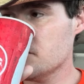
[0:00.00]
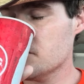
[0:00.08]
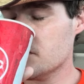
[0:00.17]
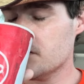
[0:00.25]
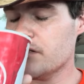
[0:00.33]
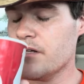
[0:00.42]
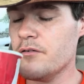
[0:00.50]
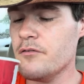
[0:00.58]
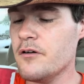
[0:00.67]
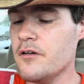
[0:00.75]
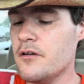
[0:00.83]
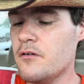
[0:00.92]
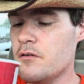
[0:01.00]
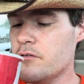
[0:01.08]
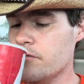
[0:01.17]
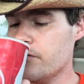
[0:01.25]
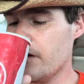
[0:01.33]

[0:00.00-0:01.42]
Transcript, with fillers: Because I really don't want to do